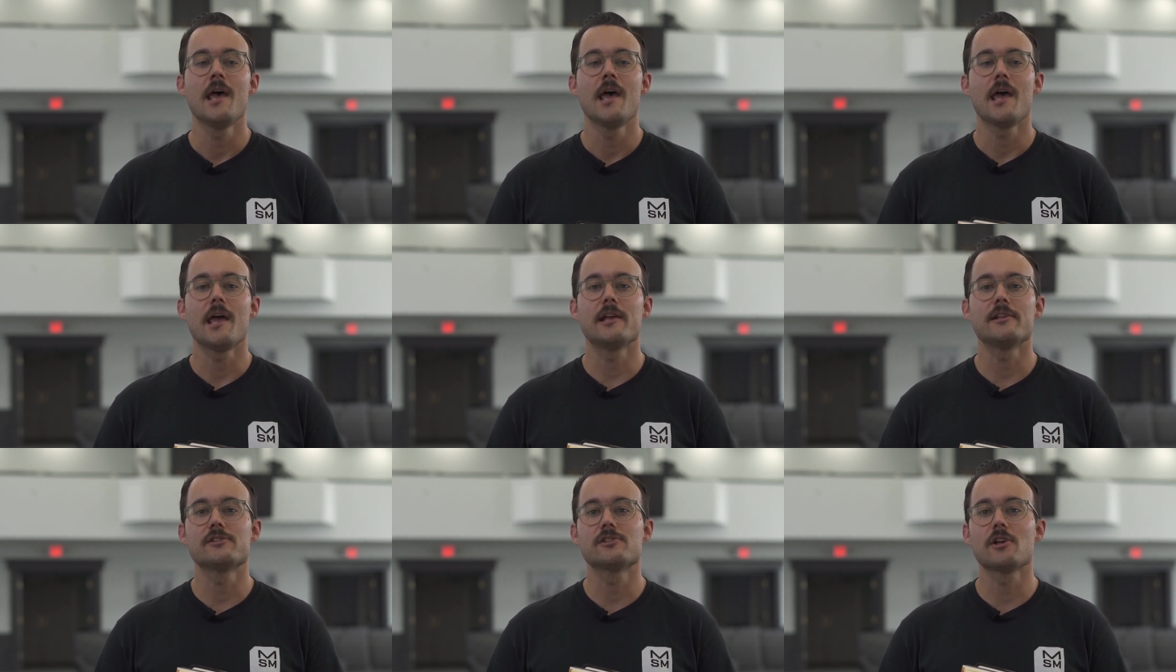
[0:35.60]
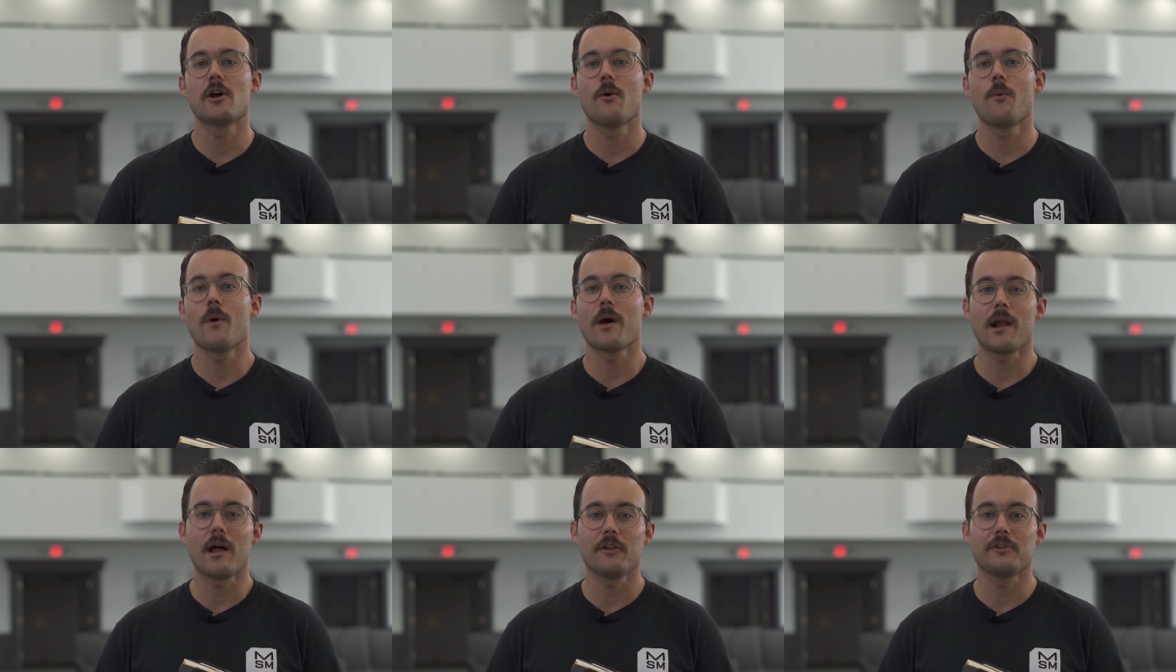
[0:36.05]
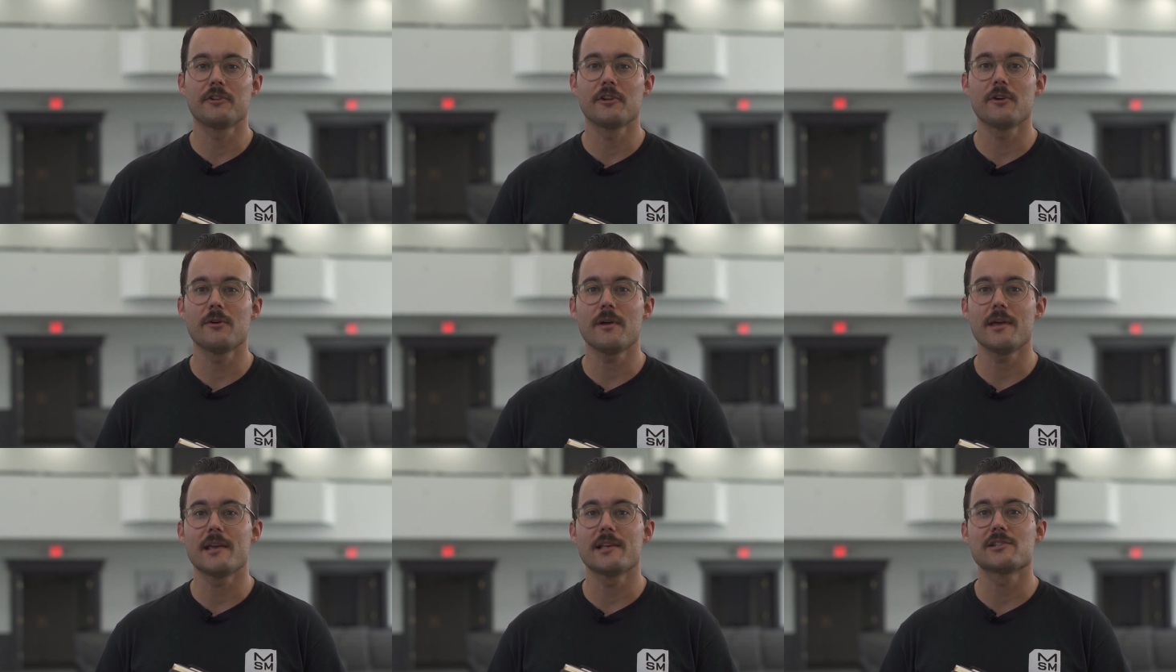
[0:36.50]
And so what I'll
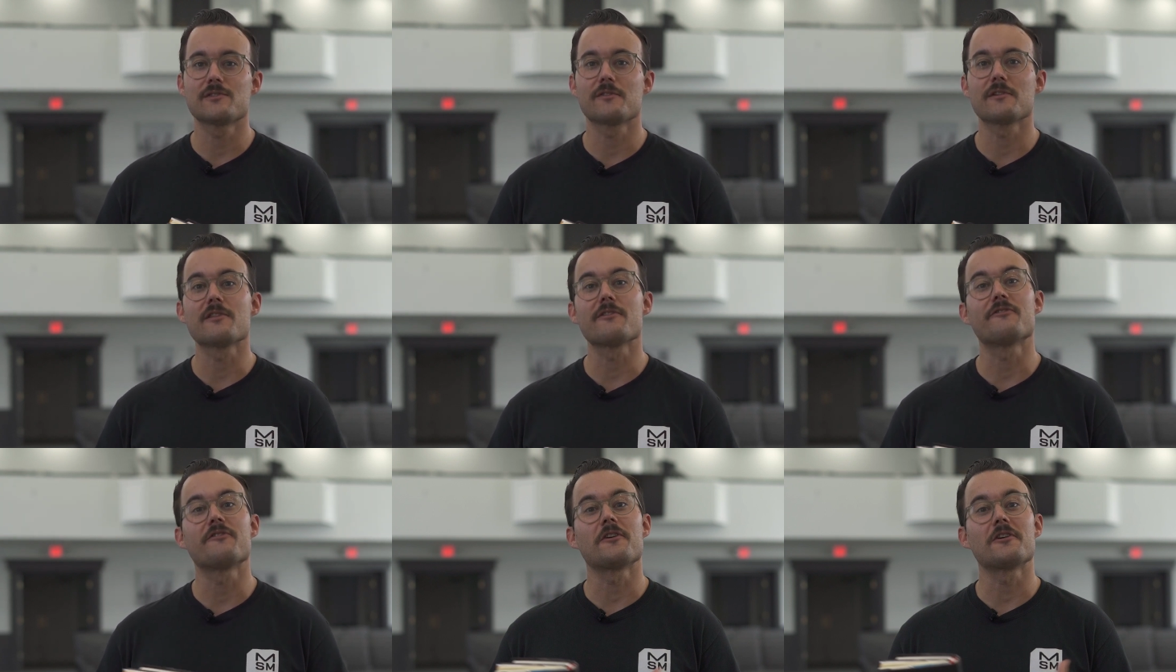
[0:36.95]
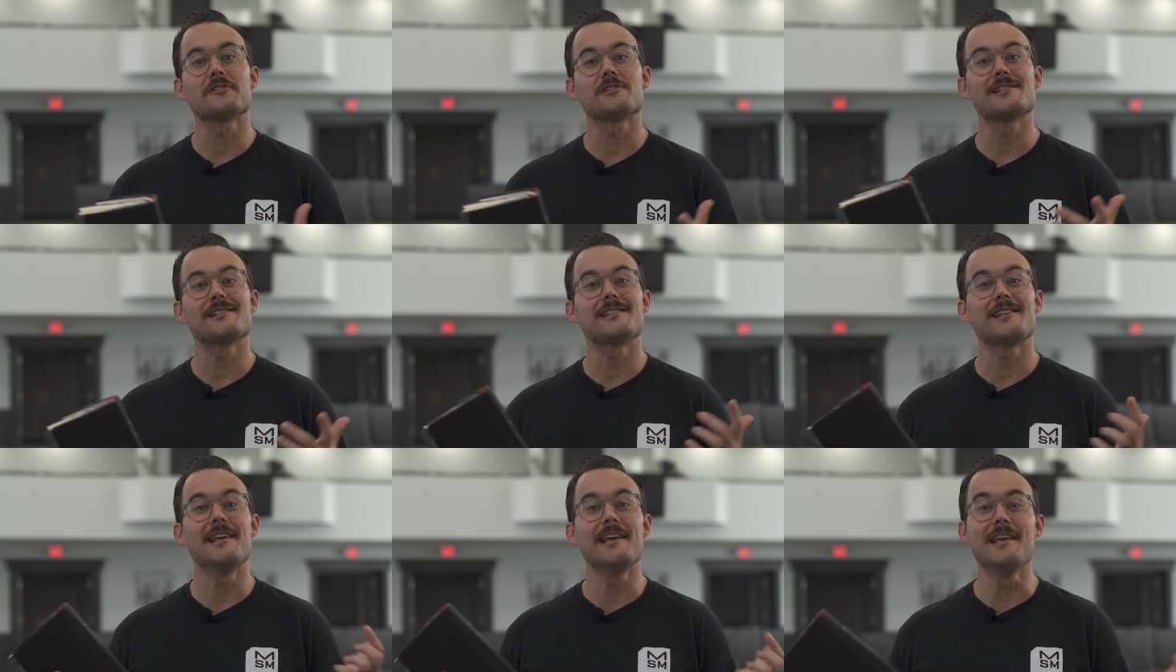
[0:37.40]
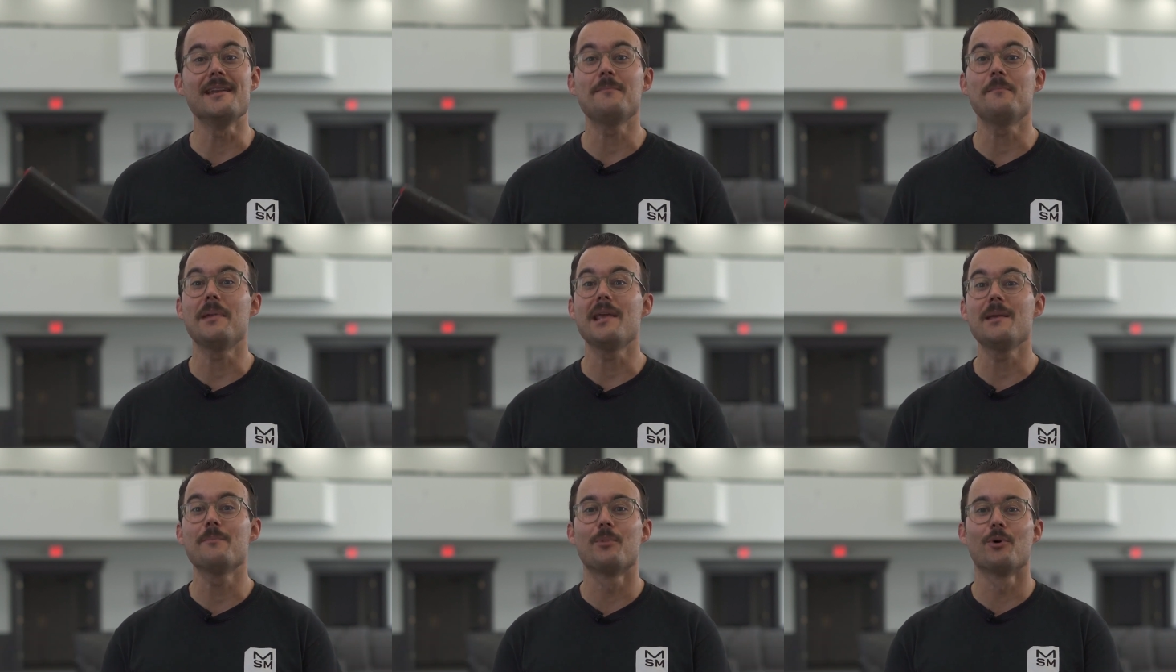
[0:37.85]
do is for the first 10
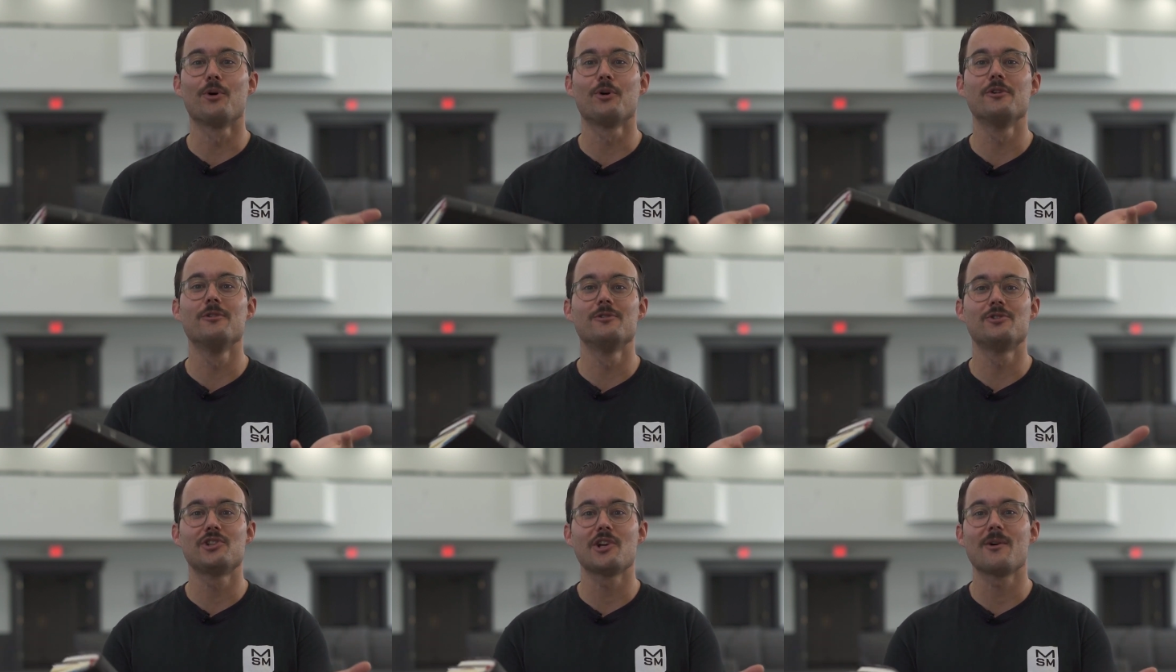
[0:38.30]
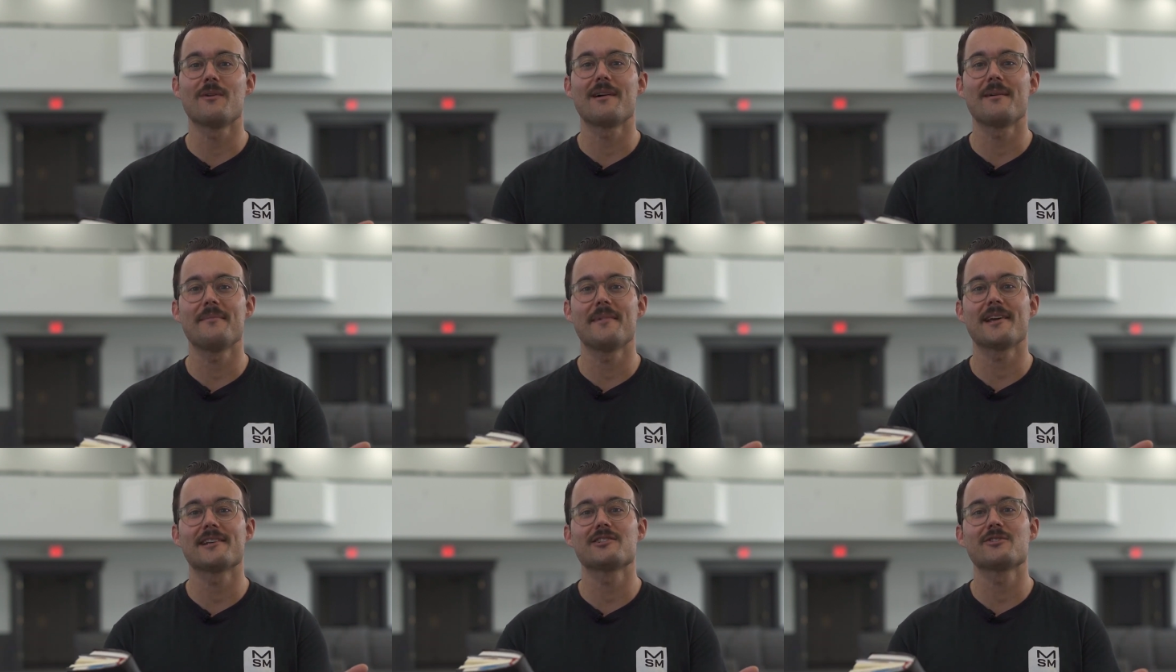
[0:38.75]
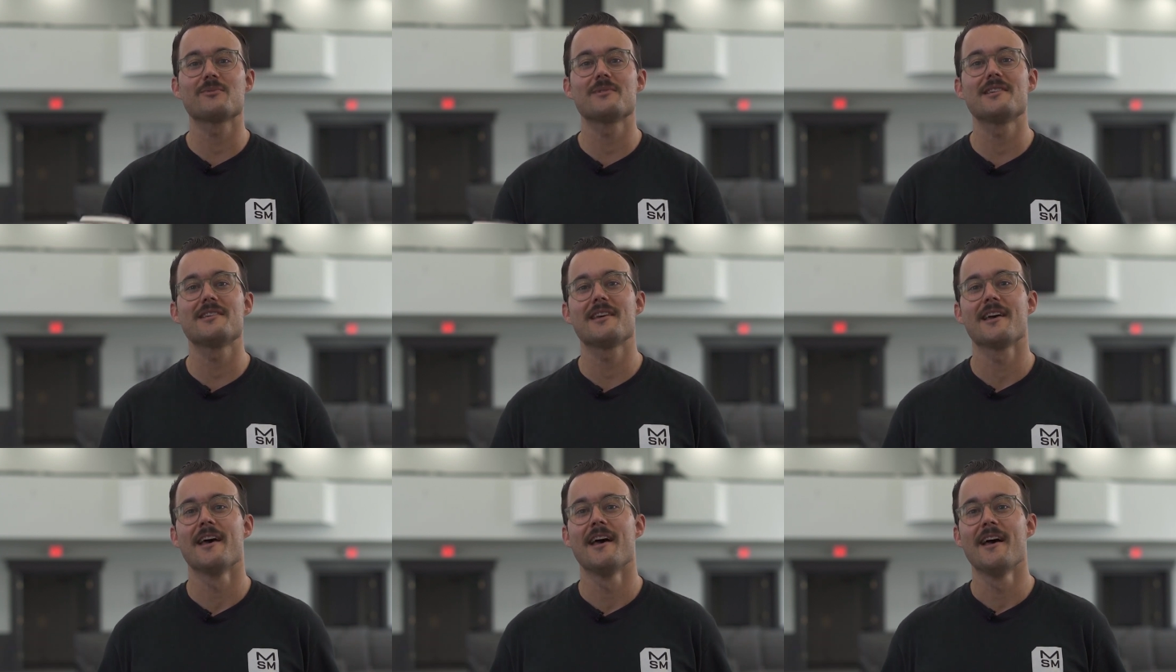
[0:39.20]
people who show up next
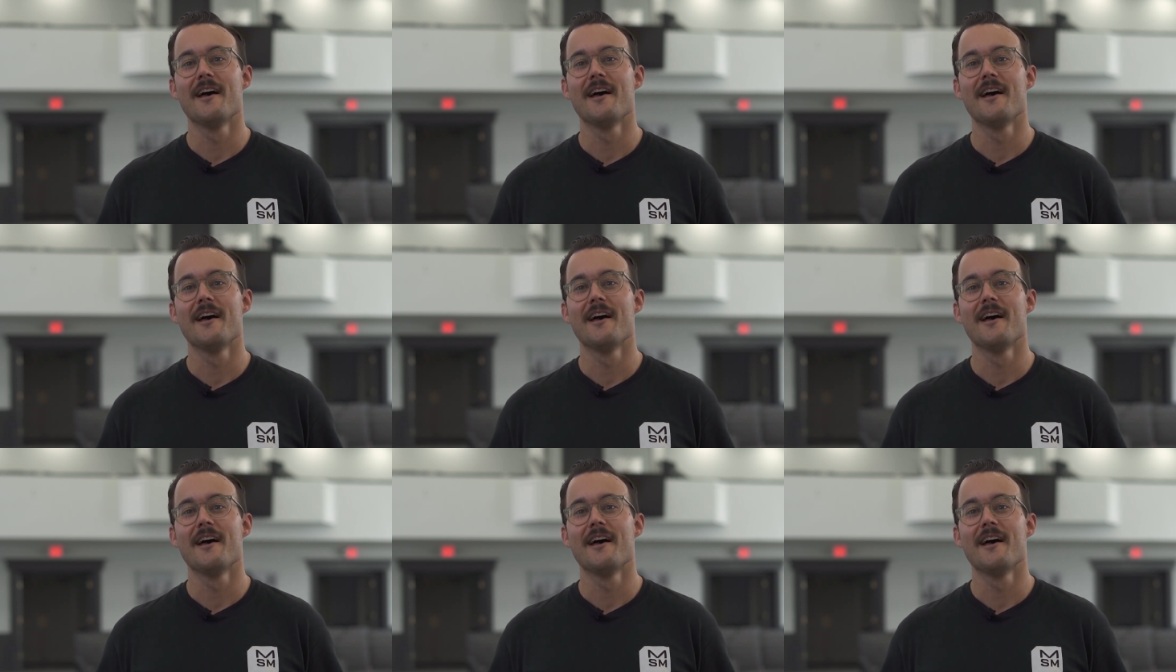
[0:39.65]
week,